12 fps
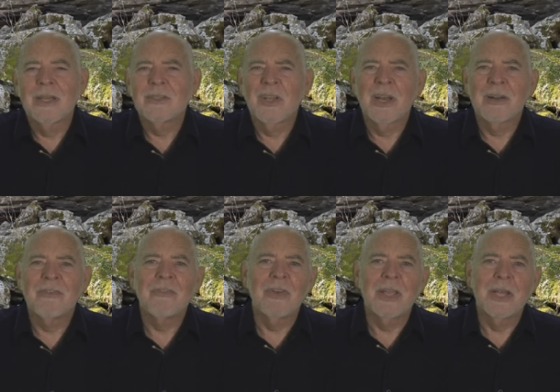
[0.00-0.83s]
there's a lot of
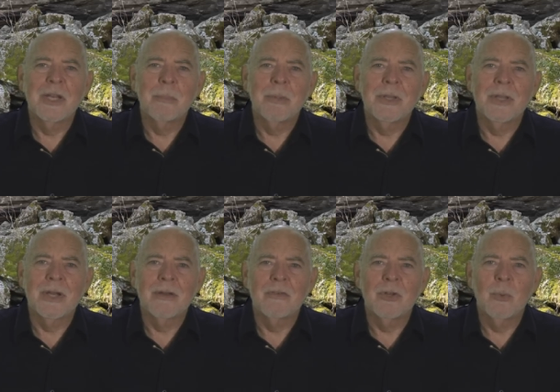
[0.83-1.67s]
flint up in
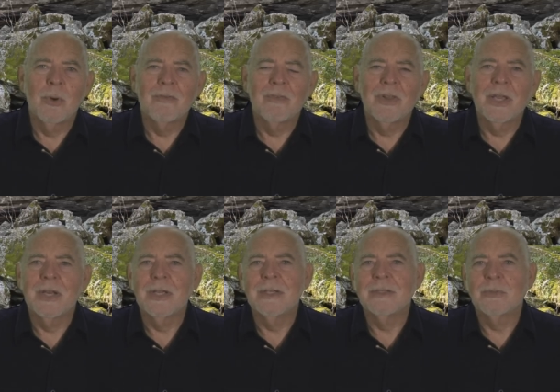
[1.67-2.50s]
there, if you know what
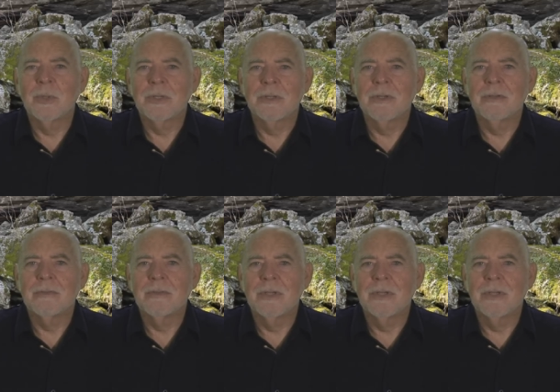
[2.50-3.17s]
flint is, what the,